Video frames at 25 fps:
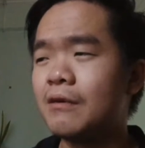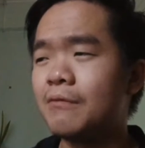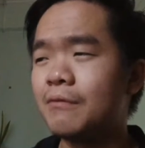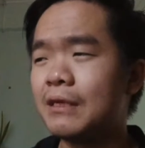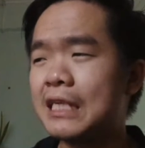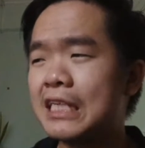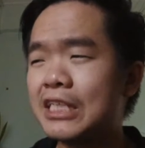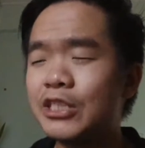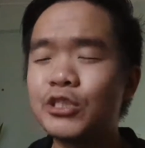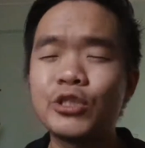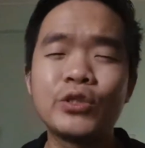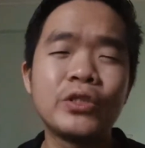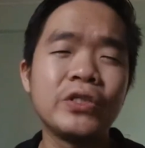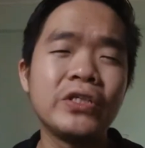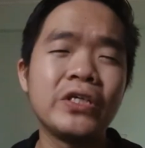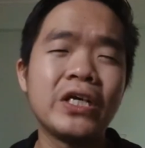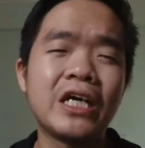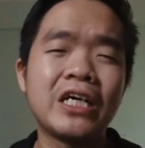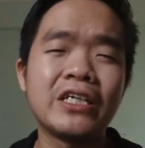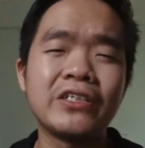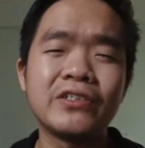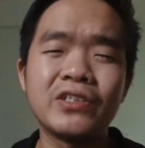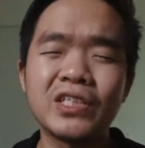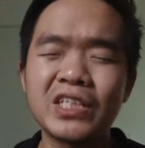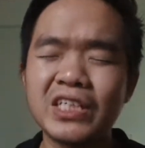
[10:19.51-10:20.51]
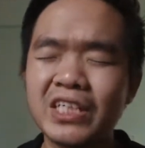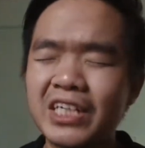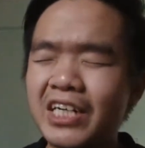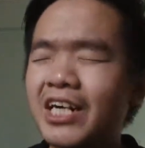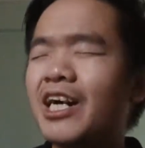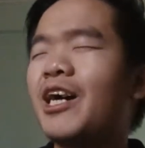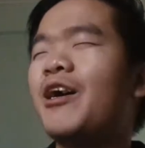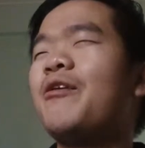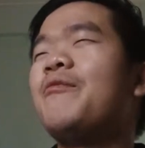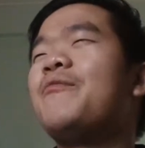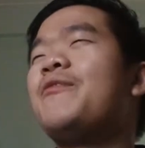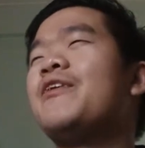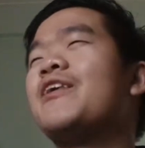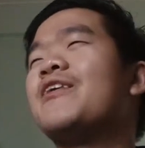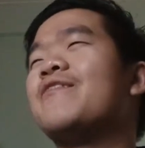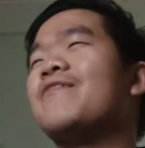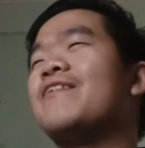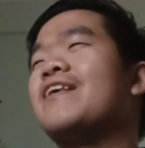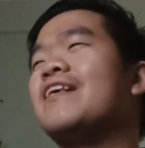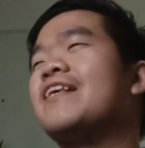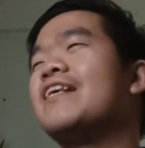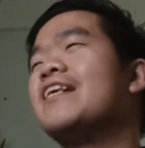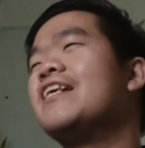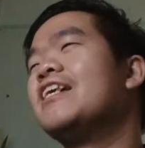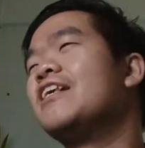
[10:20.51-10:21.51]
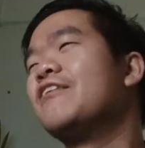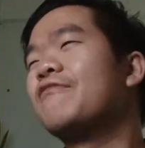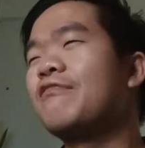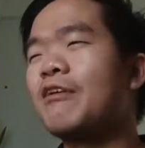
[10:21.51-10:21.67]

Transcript: But then 300, come on man.